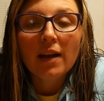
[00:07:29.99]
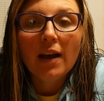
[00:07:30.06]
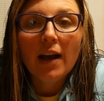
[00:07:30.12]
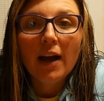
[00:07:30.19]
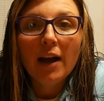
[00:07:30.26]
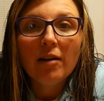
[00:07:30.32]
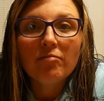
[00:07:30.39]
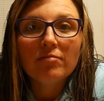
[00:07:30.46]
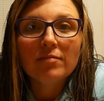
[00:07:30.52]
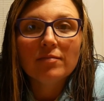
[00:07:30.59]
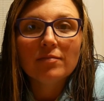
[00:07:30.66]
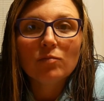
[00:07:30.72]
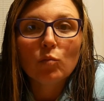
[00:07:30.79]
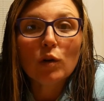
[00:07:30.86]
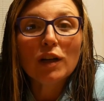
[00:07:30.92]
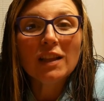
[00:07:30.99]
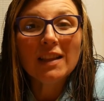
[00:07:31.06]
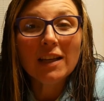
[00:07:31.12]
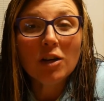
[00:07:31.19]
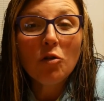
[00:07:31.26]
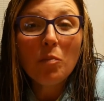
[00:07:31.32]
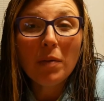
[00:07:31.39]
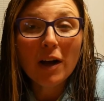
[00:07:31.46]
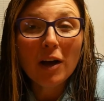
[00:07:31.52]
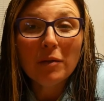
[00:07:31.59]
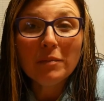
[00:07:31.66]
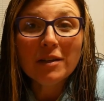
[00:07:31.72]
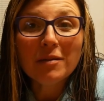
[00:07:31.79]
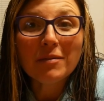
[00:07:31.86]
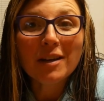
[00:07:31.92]
We're a little
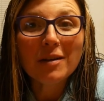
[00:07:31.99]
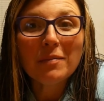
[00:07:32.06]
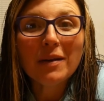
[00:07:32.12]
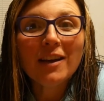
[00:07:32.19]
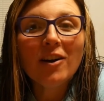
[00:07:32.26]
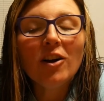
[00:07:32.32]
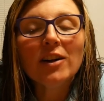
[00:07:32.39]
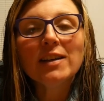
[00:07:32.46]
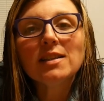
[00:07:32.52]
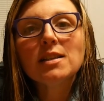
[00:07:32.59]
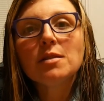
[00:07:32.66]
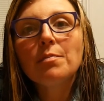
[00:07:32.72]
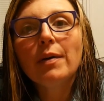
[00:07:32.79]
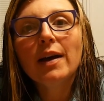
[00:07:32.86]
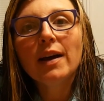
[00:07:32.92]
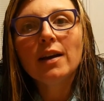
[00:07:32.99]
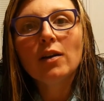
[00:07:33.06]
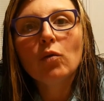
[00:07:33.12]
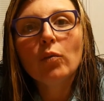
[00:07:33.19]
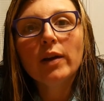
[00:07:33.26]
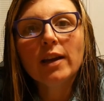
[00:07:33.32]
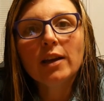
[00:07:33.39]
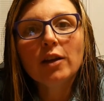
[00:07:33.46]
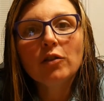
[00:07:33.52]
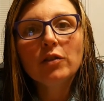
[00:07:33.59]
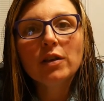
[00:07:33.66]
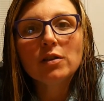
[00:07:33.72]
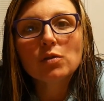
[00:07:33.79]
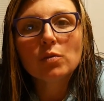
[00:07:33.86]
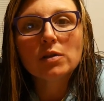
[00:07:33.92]
bummed, I'm going to be honest, but we knew
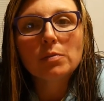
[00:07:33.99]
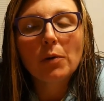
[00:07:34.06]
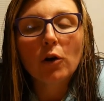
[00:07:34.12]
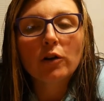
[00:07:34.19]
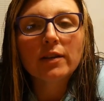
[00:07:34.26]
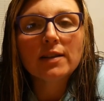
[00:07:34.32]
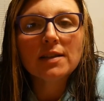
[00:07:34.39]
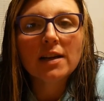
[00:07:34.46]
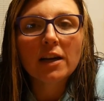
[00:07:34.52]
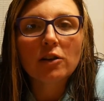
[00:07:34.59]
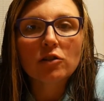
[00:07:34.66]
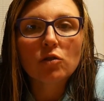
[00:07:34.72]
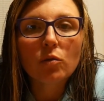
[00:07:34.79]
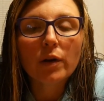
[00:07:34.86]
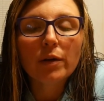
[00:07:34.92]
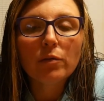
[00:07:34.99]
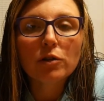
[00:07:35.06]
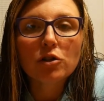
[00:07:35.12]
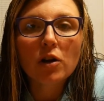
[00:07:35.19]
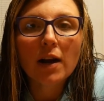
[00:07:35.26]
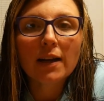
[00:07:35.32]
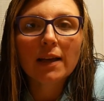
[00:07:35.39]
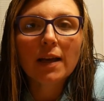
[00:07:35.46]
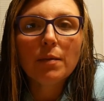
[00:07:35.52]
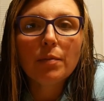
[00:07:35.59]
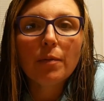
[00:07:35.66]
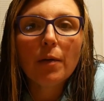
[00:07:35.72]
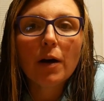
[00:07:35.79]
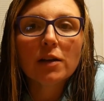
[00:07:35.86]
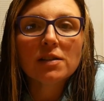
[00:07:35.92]
this was part of the territory. We're trying to keep a
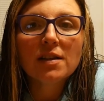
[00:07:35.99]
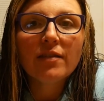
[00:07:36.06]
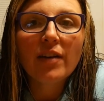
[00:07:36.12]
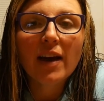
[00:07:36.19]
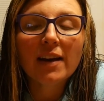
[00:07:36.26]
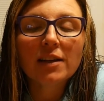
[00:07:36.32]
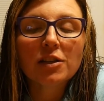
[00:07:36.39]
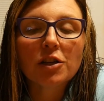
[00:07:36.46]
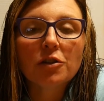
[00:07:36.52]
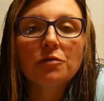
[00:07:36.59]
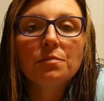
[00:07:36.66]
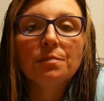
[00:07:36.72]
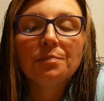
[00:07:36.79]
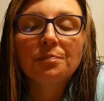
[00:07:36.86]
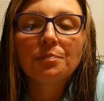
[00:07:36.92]
positive attitude.